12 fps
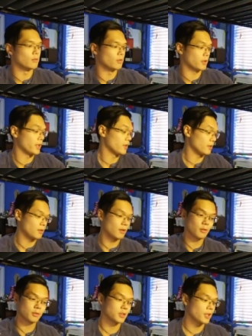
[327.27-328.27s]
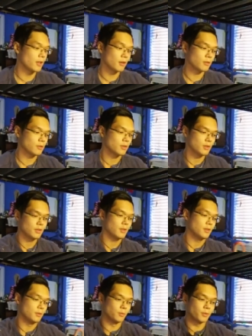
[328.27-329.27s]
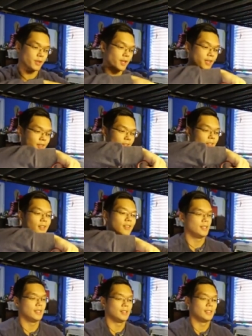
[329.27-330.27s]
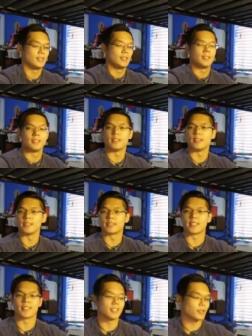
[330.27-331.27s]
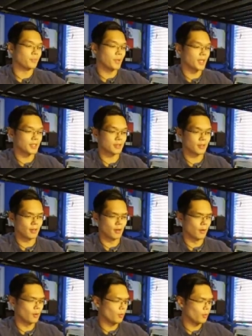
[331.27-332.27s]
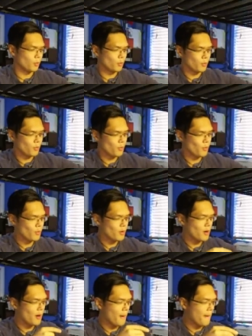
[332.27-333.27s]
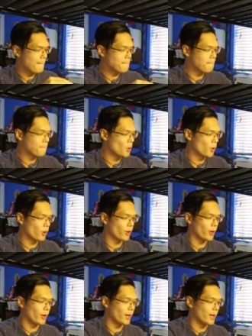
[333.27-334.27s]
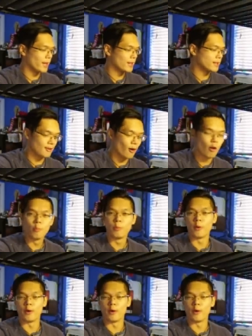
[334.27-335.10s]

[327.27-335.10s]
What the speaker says: we're getting close now. We're getting there. Let's get this box. Oh boy. All